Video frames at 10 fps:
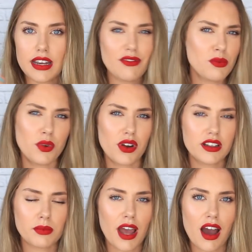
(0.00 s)
never put it
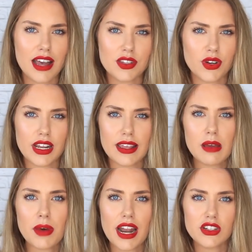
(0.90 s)
under my eyes or
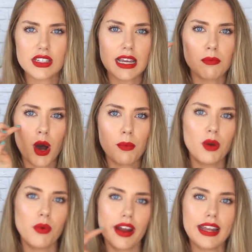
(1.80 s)
anything, but I just like pop
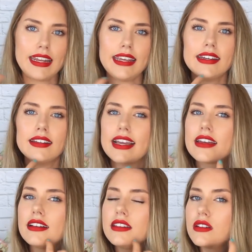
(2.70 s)
it where I need it,
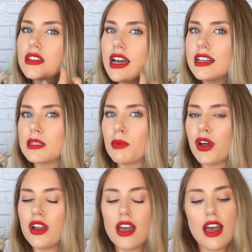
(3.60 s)
like in a little tiny
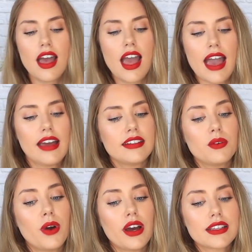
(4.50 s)
spot, and
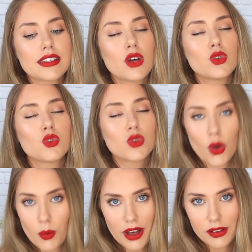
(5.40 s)
it works
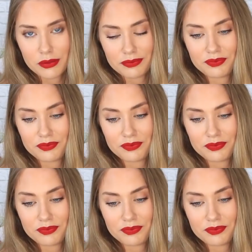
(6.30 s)
so well.